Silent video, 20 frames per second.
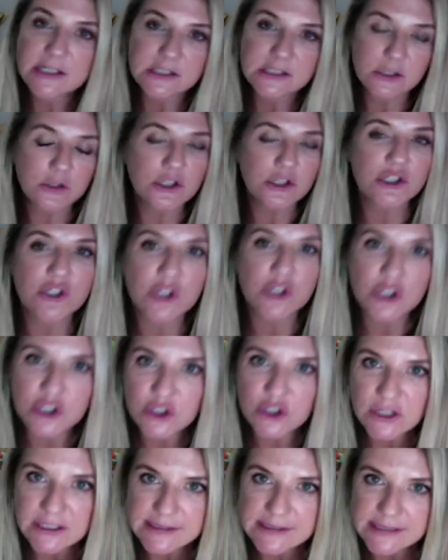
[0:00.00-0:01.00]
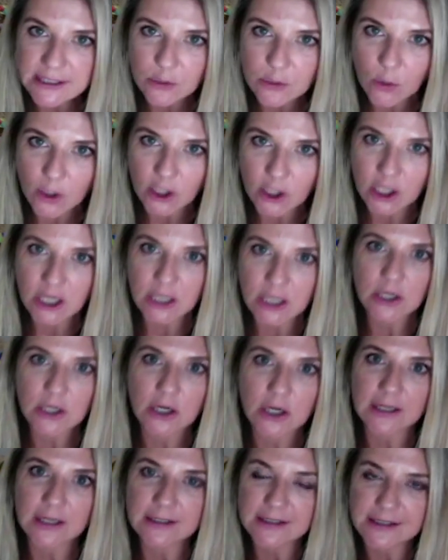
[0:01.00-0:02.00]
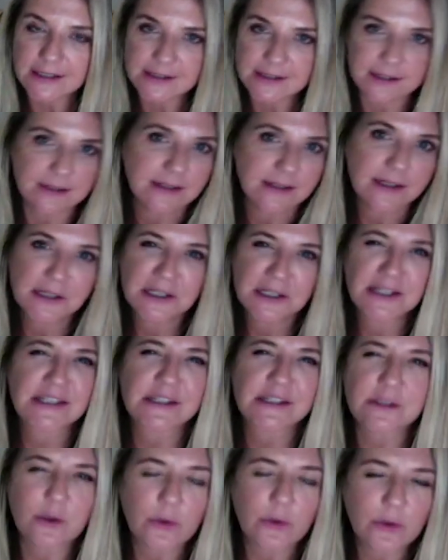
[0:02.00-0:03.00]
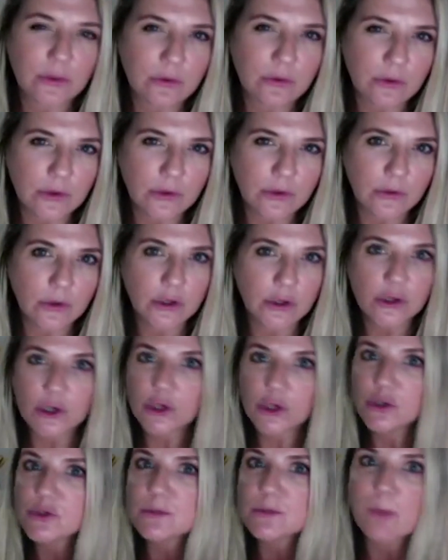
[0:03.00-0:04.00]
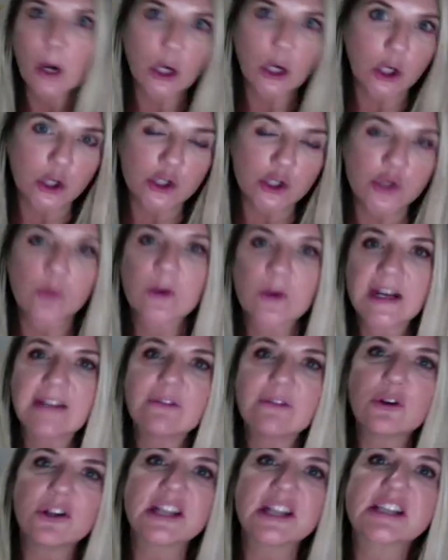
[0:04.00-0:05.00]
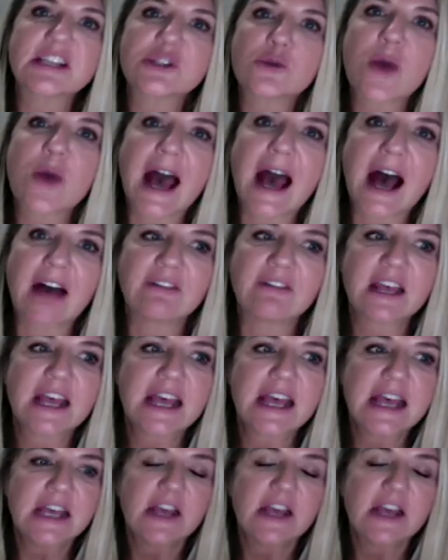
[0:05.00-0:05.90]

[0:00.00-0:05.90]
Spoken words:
so that you can do things like watercolor and it doesn't soak through, or you can use markers or whatever it is you have.